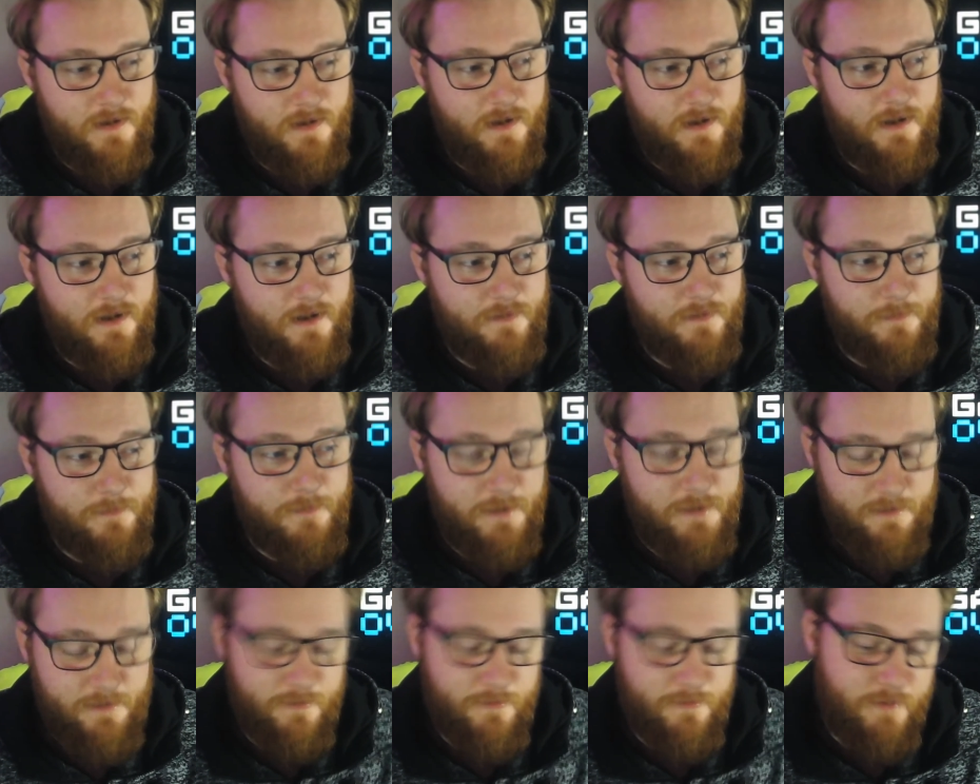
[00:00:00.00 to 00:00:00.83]
and the
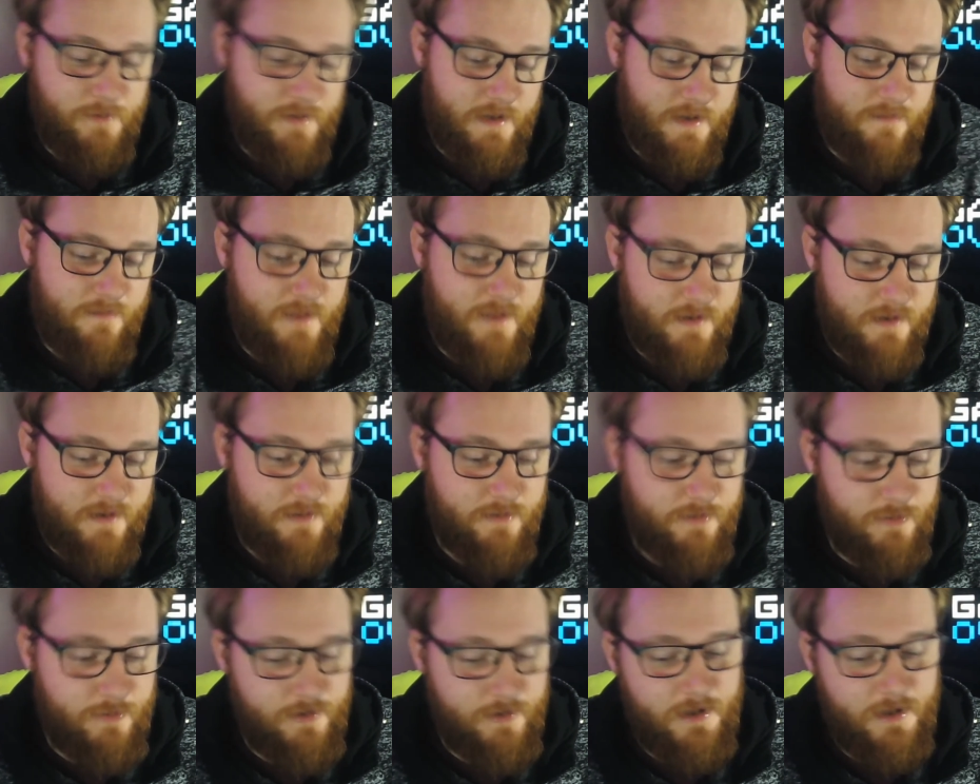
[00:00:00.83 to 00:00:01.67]
people in that
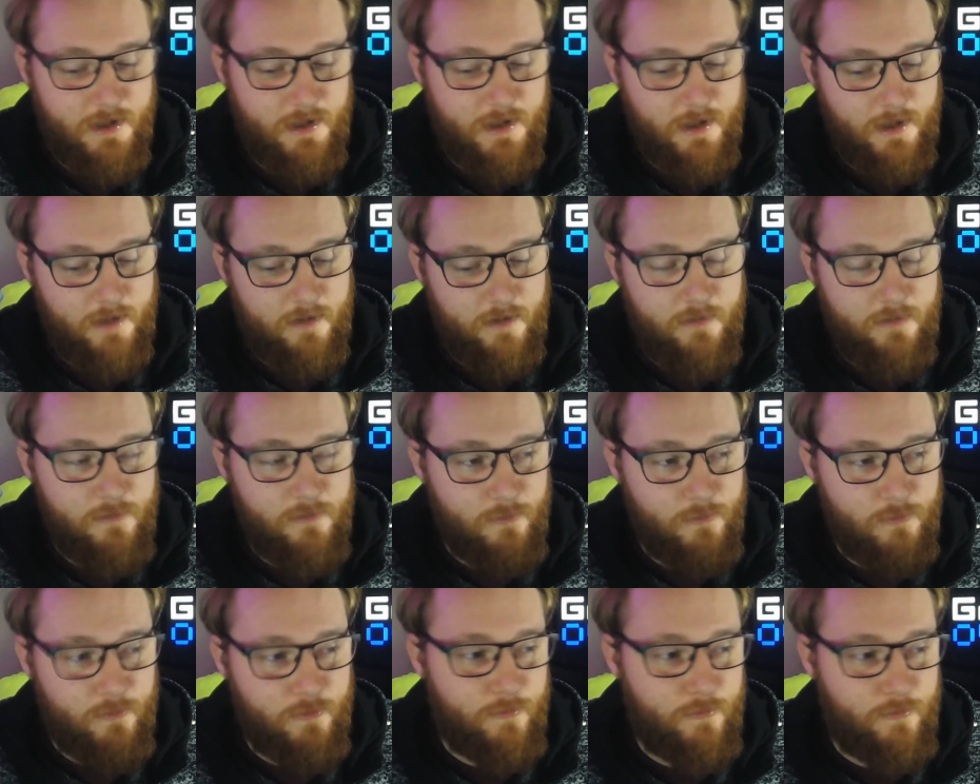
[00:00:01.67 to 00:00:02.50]
community
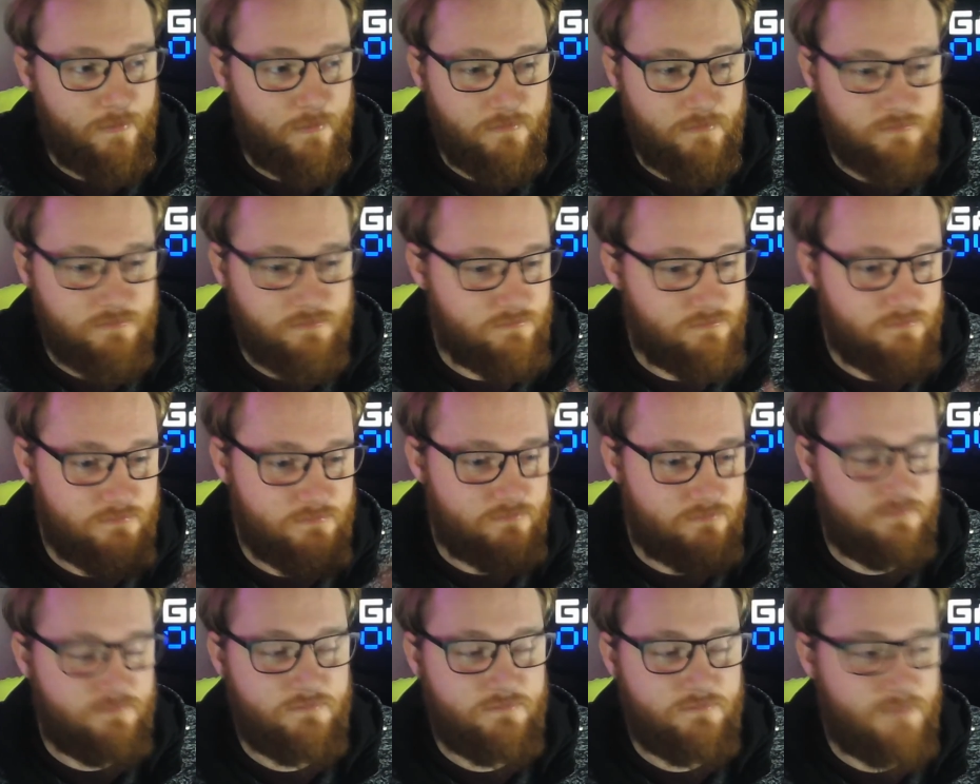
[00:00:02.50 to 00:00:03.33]

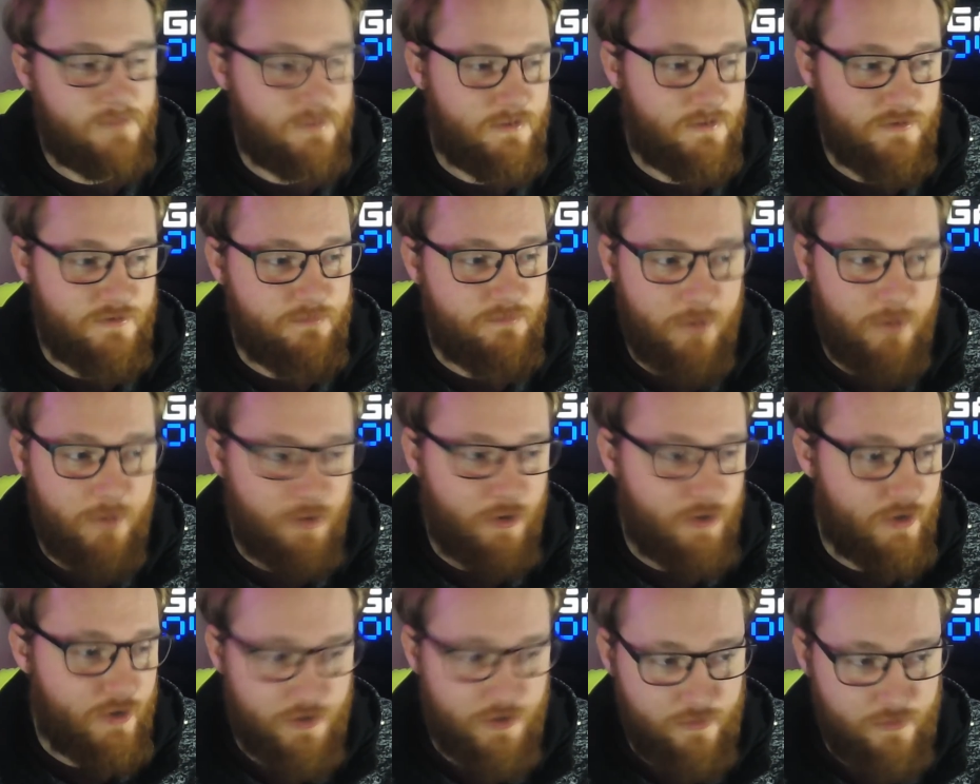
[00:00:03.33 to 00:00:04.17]
they'll just
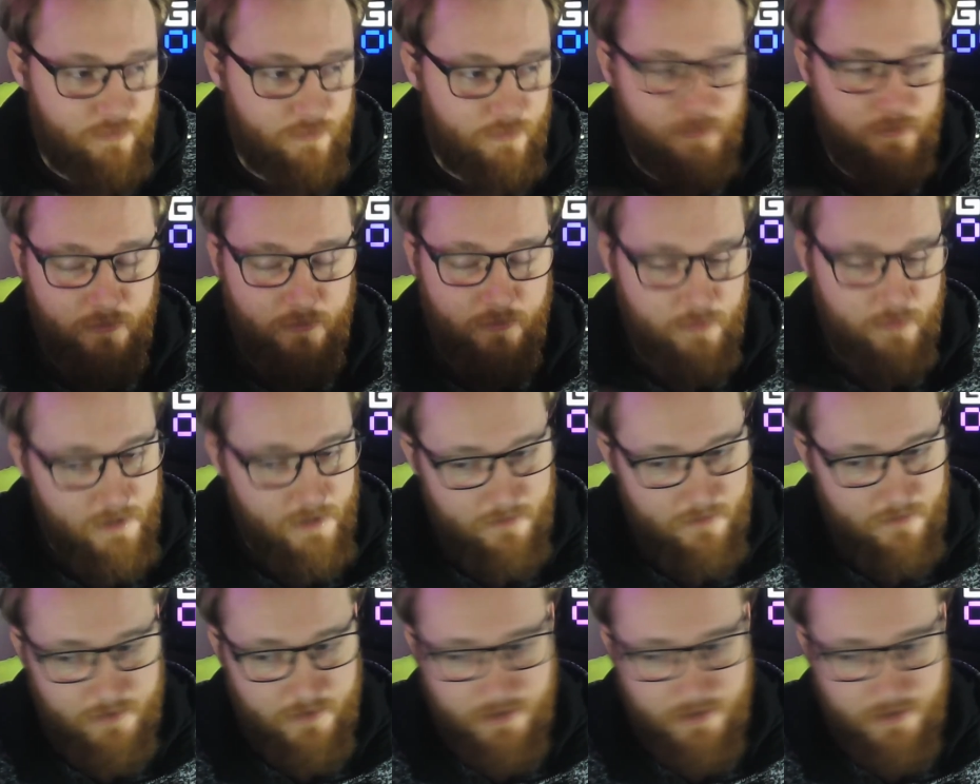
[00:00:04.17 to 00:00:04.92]
block you or whatever,